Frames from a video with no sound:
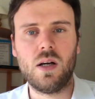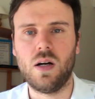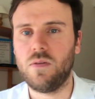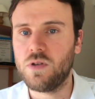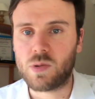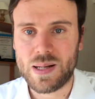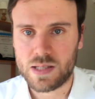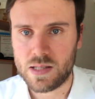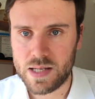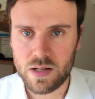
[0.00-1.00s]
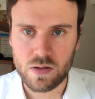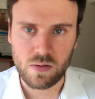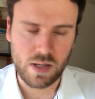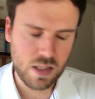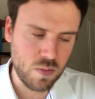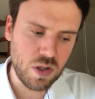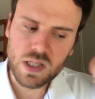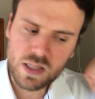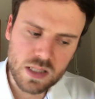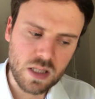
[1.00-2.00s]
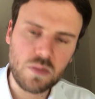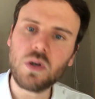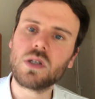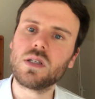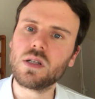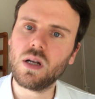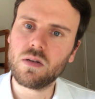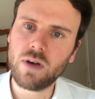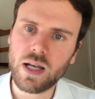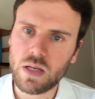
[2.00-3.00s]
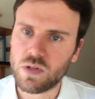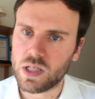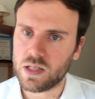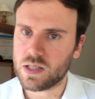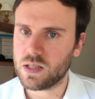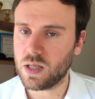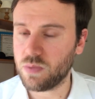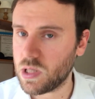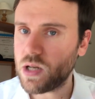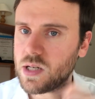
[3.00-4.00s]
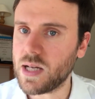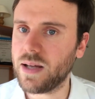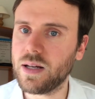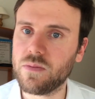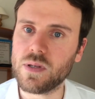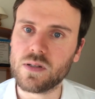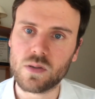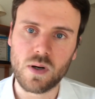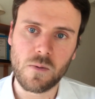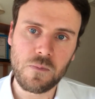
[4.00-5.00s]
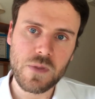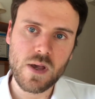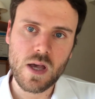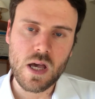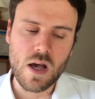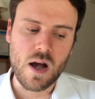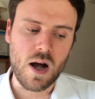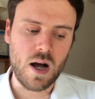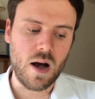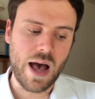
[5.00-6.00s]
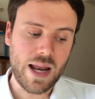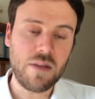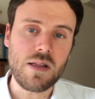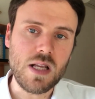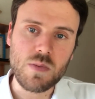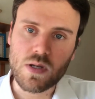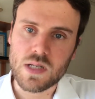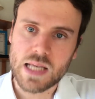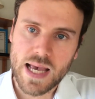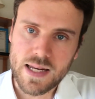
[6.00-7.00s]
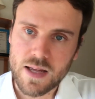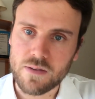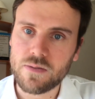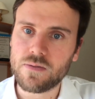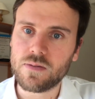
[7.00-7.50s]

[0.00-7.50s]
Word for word: of the transcendental, as much as as much as a lot of INFJs and potentially INFPs as well. Uh, and I think that's because NF